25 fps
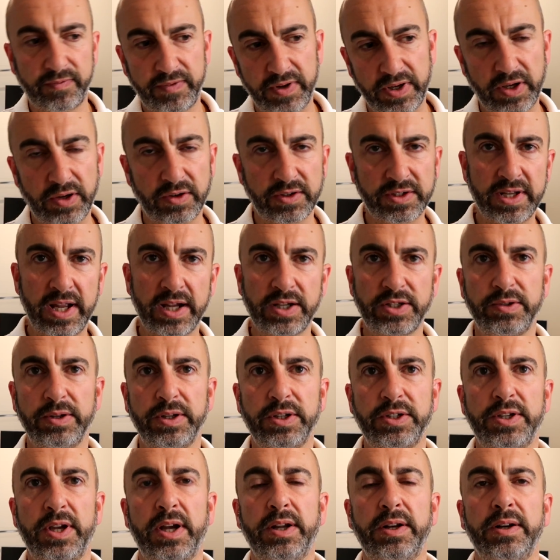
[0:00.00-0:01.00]
videos next to
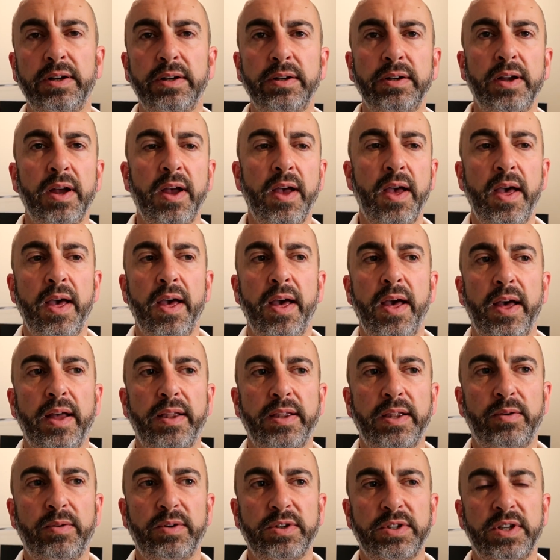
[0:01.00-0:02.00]
each other,
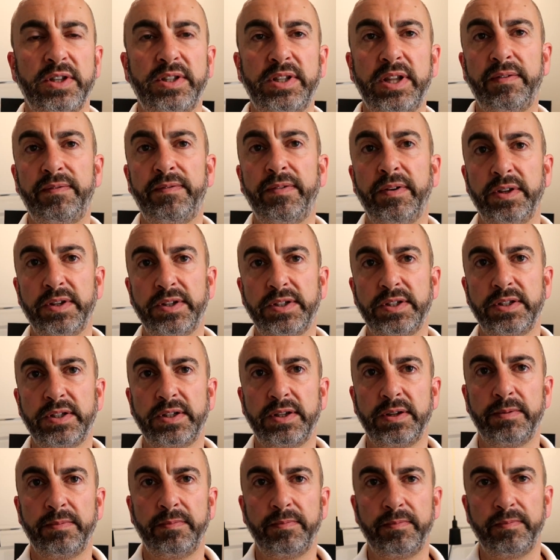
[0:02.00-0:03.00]
there was a
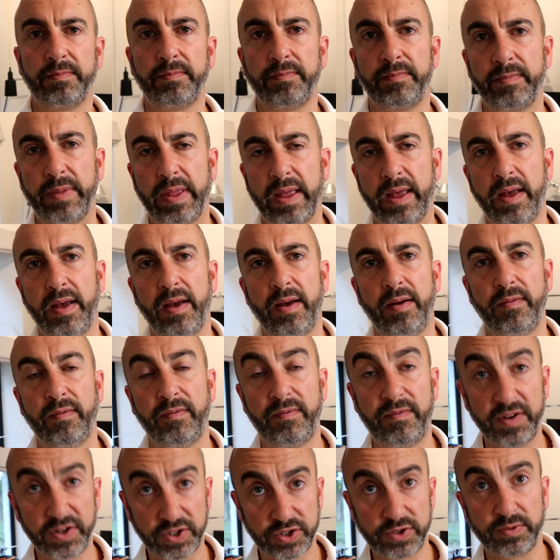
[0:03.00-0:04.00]
difference, a
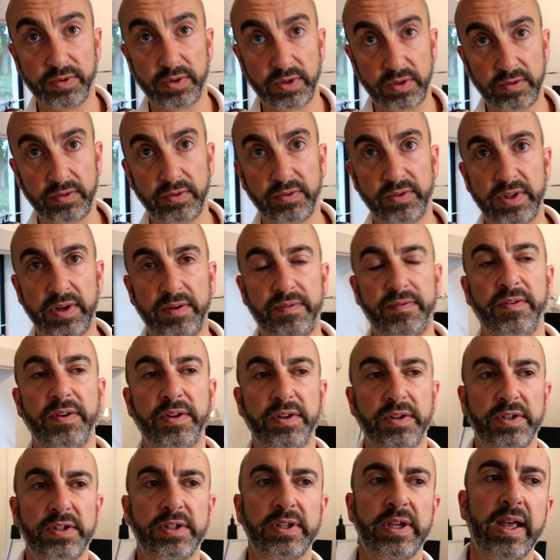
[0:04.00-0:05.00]
visual
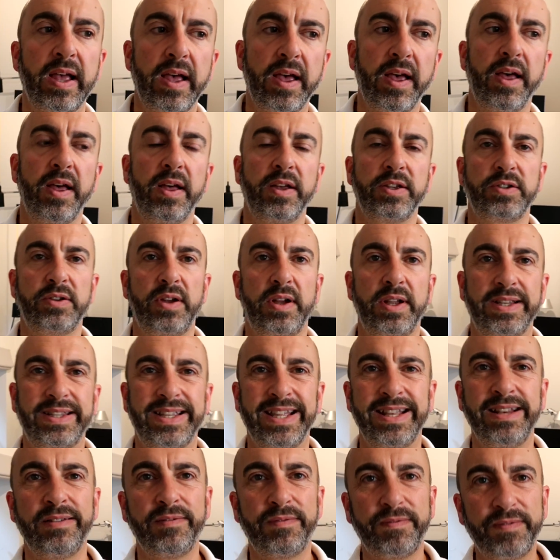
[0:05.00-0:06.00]
difference. So I
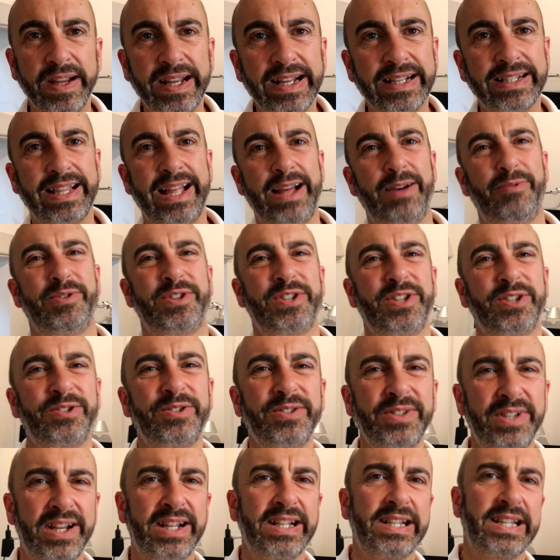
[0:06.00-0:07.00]
didn't think that was a
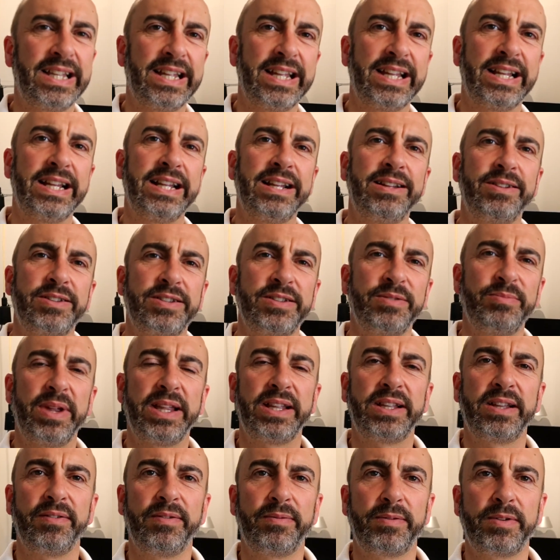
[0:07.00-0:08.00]
good idea to
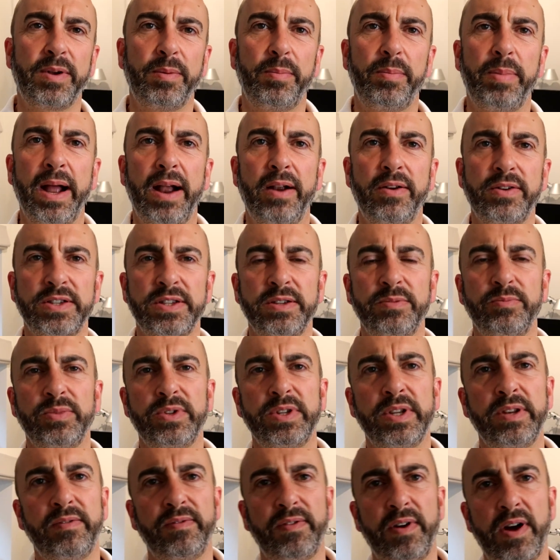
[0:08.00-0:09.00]
make a comparison
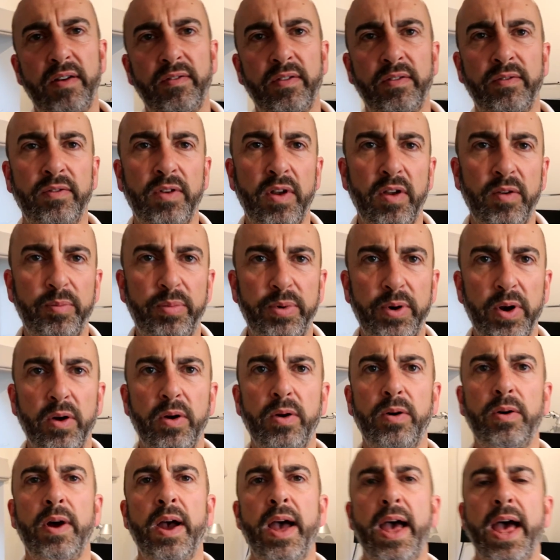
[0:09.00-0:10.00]
between Vive and Vive
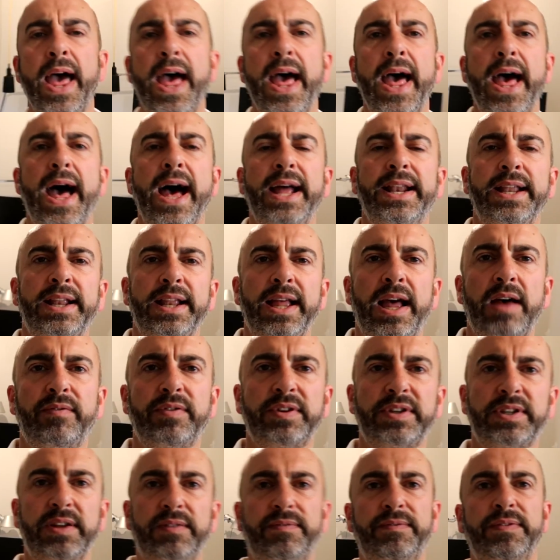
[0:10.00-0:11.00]
Pro and then
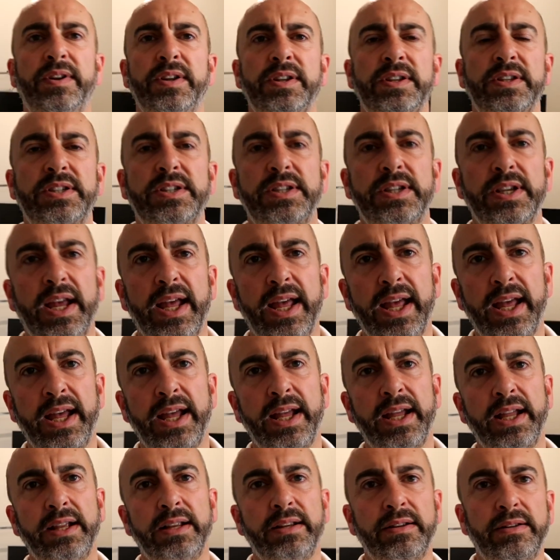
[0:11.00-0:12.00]
have a difference
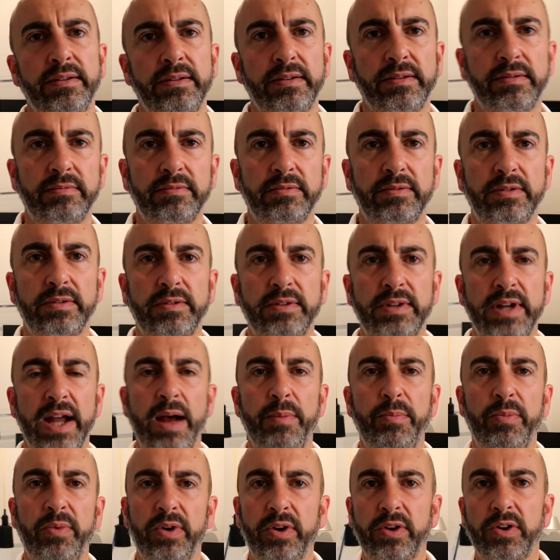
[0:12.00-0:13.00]
in
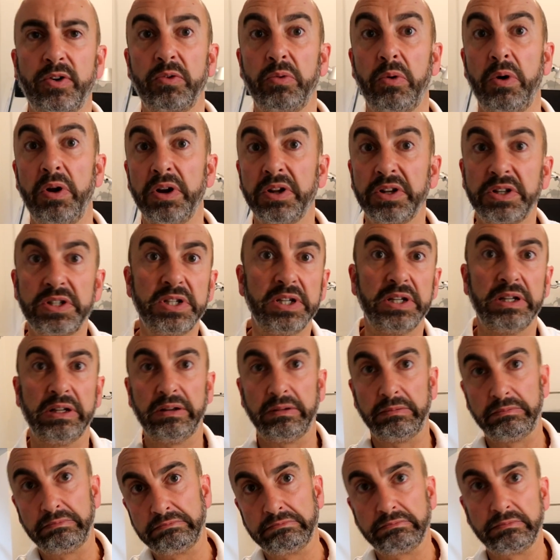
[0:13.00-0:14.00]
camera
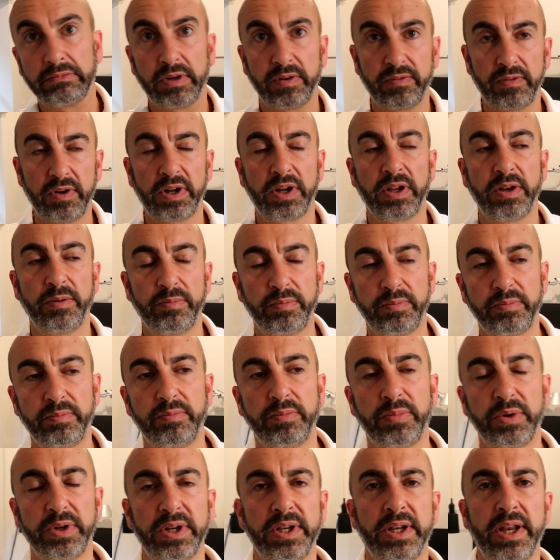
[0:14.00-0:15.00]
quality, if I can
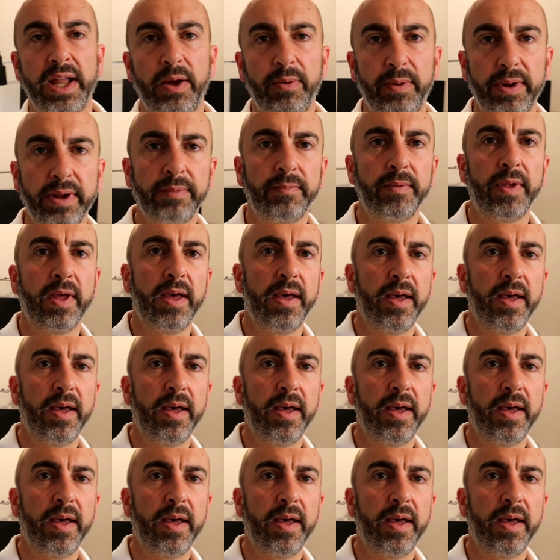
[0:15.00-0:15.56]
put it that way.